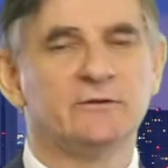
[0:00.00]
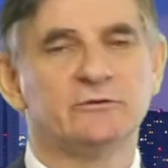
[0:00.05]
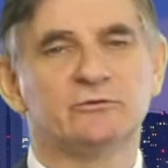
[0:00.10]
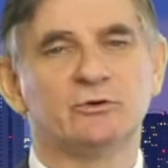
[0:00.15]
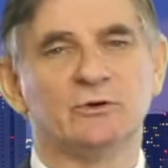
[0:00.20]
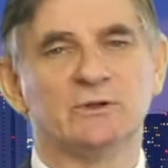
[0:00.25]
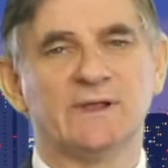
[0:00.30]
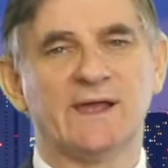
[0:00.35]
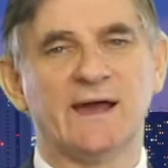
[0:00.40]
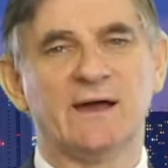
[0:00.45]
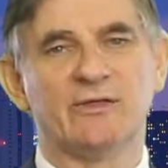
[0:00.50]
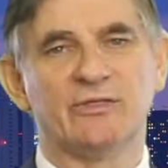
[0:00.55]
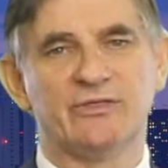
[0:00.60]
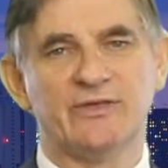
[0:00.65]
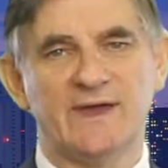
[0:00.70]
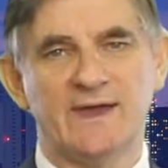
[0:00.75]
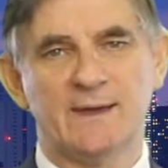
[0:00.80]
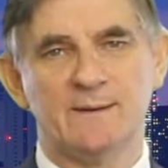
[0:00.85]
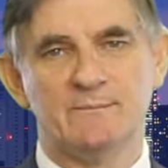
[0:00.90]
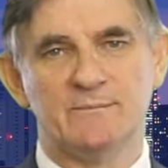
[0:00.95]
to allow
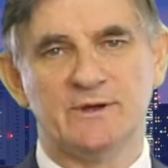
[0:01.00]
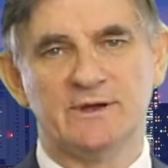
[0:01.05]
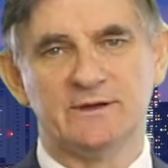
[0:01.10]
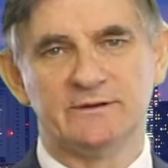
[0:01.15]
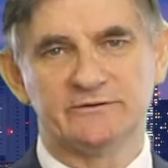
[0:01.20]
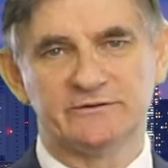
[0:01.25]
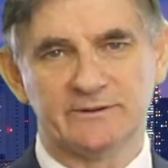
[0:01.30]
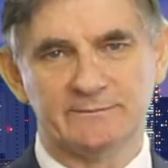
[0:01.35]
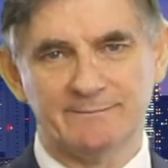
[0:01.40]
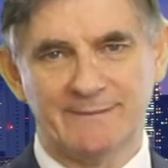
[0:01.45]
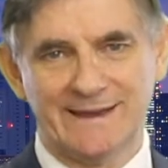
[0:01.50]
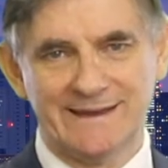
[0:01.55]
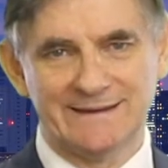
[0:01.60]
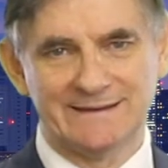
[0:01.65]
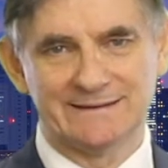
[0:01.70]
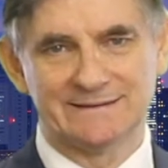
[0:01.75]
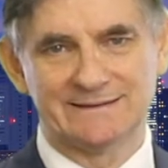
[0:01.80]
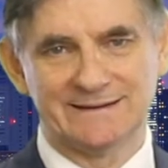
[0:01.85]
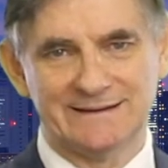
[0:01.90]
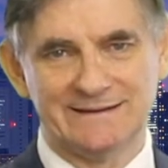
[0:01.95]
them to make it